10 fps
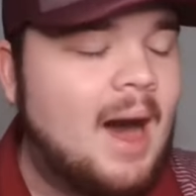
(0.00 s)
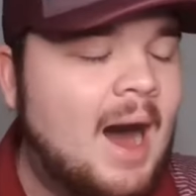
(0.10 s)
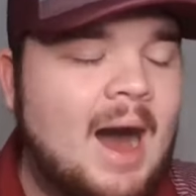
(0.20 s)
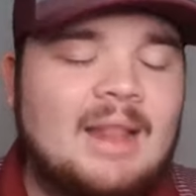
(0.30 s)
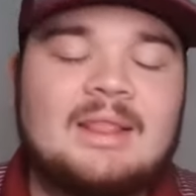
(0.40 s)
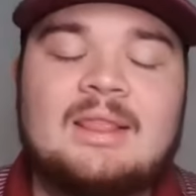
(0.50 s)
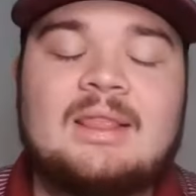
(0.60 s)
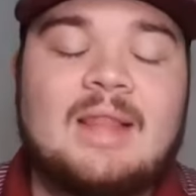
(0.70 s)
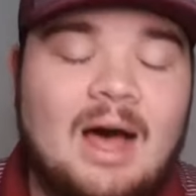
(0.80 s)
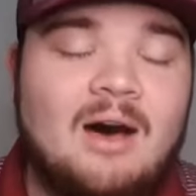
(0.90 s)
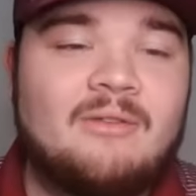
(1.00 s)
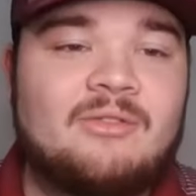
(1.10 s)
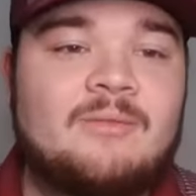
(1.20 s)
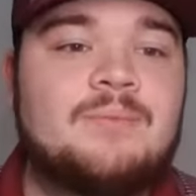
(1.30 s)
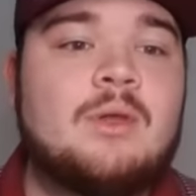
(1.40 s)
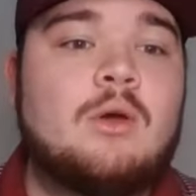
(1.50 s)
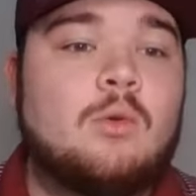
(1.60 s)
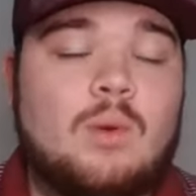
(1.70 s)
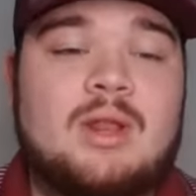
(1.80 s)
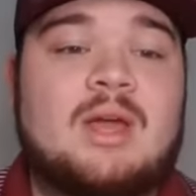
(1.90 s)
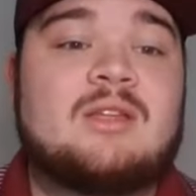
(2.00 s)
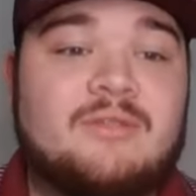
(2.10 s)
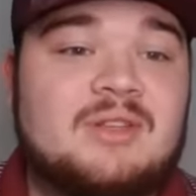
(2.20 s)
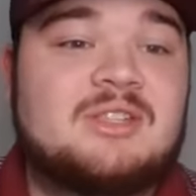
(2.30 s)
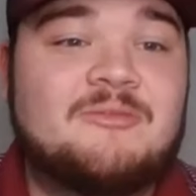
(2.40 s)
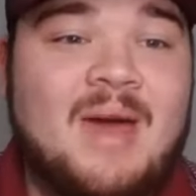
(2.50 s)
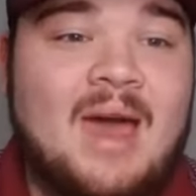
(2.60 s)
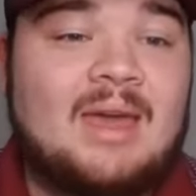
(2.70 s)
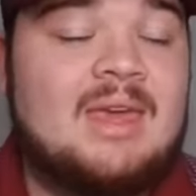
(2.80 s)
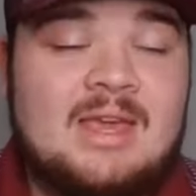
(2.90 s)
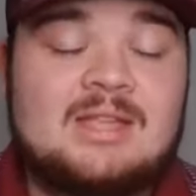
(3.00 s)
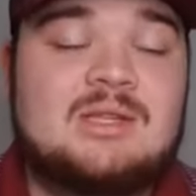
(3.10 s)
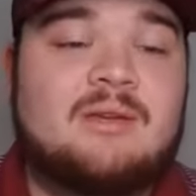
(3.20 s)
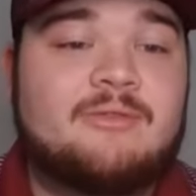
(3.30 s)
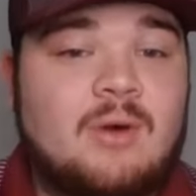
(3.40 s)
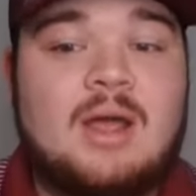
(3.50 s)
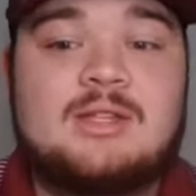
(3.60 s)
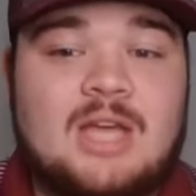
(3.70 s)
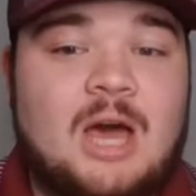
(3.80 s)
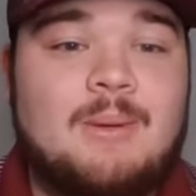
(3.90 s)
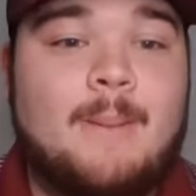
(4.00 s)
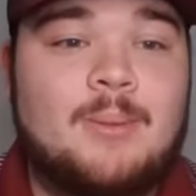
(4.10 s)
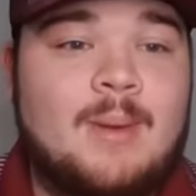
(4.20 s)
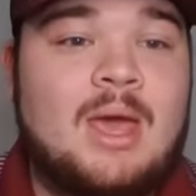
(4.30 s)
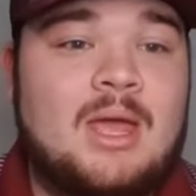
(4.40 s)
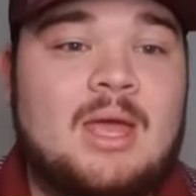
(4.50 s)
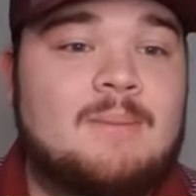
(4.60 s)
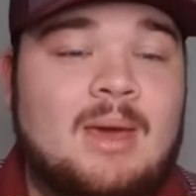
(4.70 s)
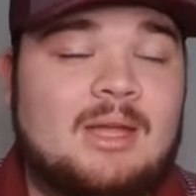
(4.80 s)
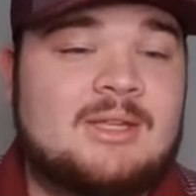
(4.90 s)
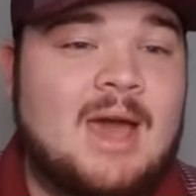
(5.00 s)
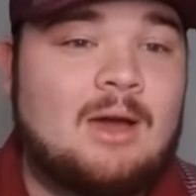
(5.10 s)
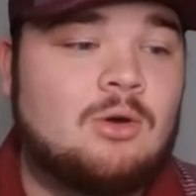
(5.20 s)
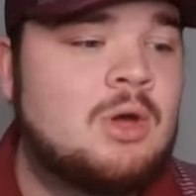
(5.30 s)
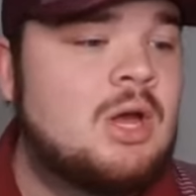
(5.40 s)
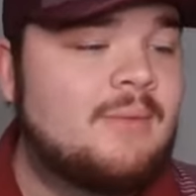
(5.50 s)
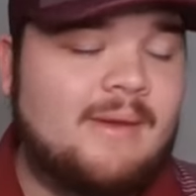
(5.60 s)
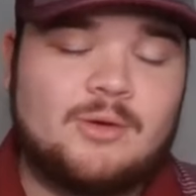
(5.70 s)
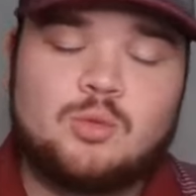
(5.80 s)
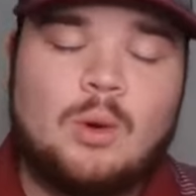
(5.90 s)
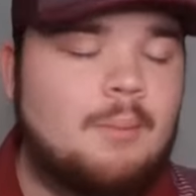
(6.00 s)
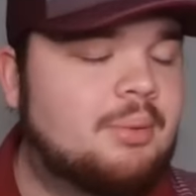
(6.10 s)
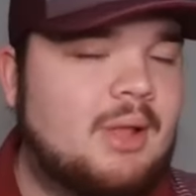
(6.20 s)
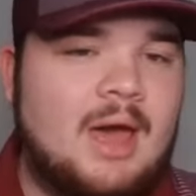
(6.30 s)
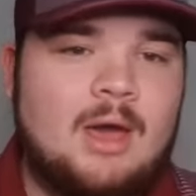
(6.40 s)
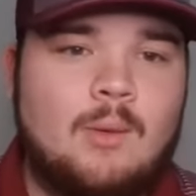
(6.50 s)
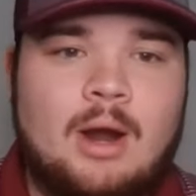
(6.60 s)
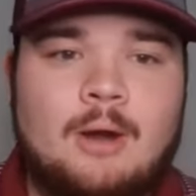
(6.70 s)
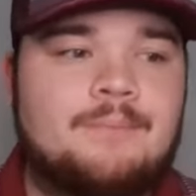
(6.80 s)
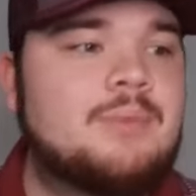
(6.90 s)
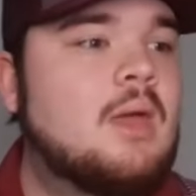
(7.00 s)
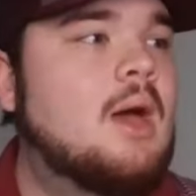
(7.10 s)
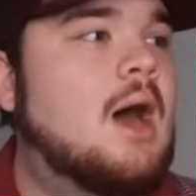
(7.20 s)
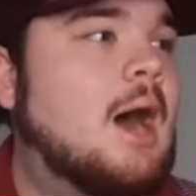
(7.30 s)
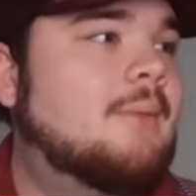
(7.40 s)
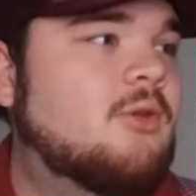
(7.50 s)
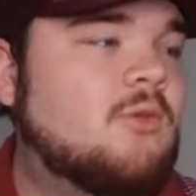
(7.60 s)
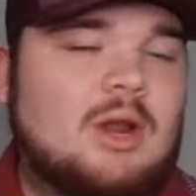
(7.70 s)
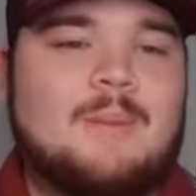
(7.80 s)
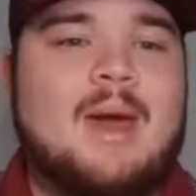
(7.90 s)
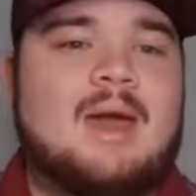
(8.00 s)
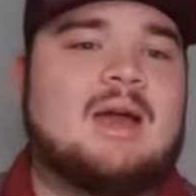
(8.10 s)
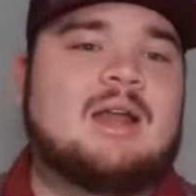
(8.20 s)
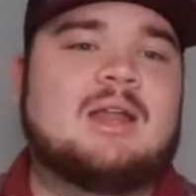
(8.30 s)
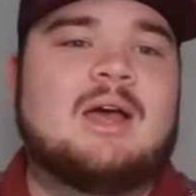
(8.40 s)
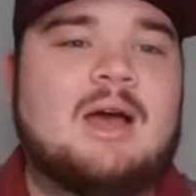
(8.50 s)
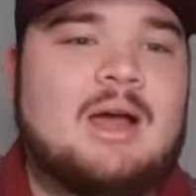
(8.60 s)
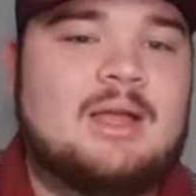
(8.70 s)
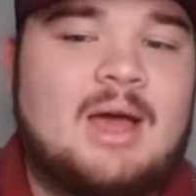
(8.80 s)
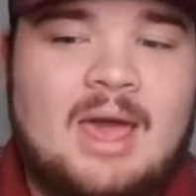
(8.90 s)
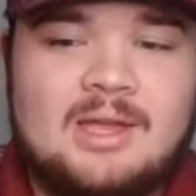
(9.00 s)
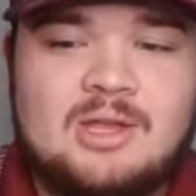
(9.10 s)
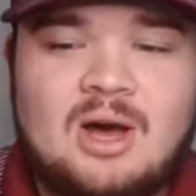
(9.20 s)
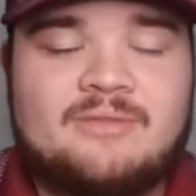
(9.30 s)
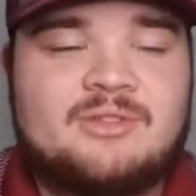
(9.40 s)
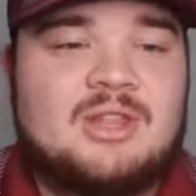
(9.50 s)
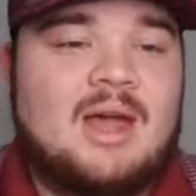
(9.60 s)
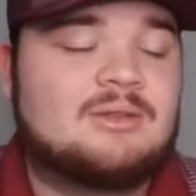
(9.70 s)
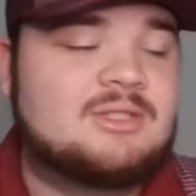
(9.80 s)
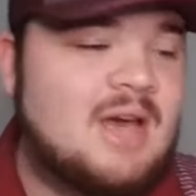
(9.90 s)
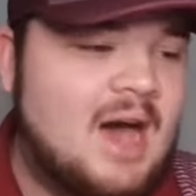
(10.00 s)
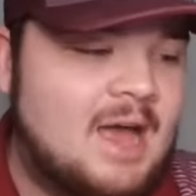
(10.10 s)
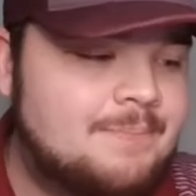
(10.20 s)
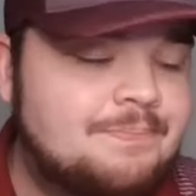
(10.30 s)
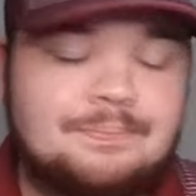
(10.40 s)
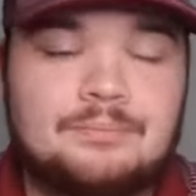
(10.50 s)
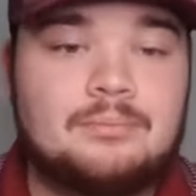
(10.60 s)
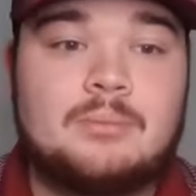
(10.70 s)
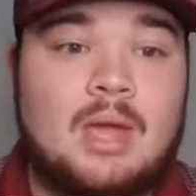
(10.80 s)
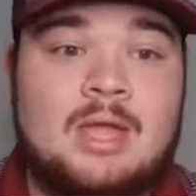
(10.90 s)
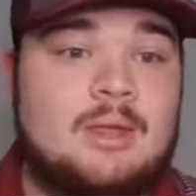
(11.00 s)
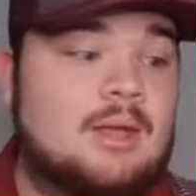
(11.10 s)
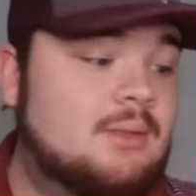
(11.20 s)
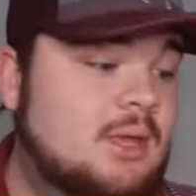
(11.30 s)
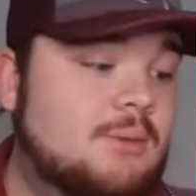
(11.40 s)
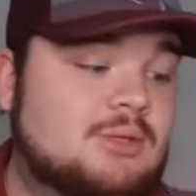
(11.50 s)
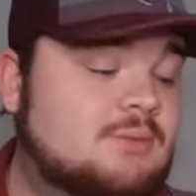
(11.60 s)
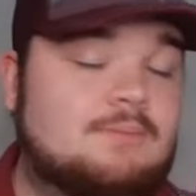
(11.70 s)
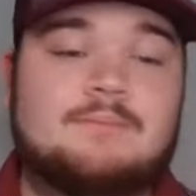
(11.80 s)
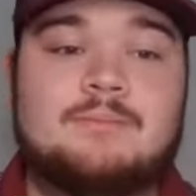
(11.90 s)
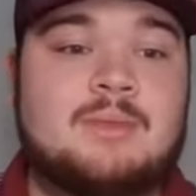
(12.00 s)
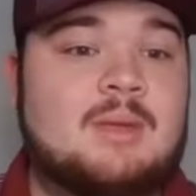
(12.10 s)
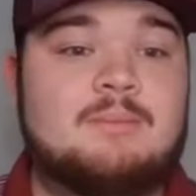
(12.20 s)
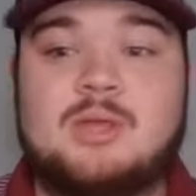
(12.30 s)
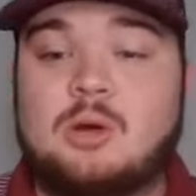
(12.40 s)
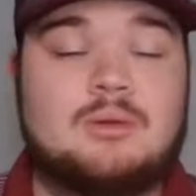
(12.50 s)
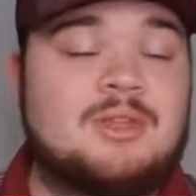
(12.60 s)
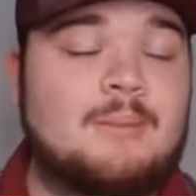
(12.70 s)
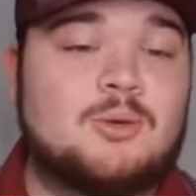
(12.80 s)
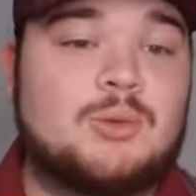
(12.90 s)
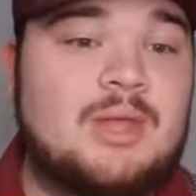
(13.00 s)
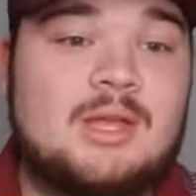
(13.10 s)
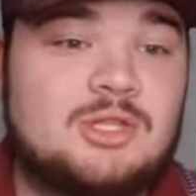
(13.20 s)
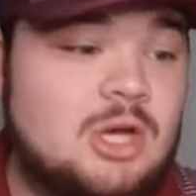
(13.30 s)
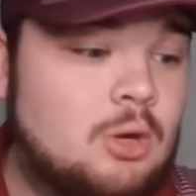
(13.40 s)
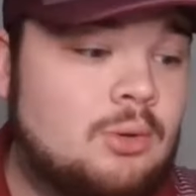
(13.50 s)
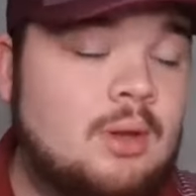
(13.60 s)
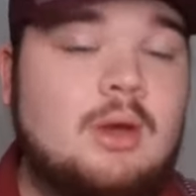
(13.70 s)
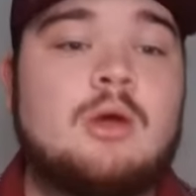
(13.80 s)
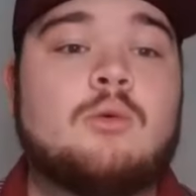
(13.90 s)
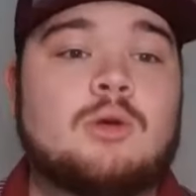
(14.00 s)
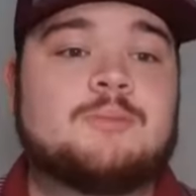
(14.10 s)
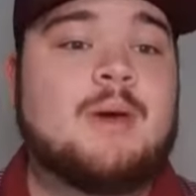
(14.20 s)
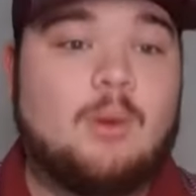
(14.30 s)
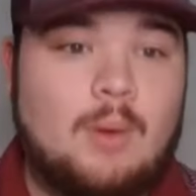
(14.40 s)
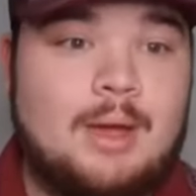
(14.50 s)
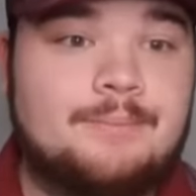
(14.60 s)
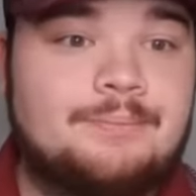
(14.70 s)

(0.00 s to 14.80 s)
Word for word: I love when a defensive back isn't afraid to come up and, and make a tackle. There was one play where um, the running back got a, a handoff to the outside, and, and, it was the only thing between the end zone was Pettaway.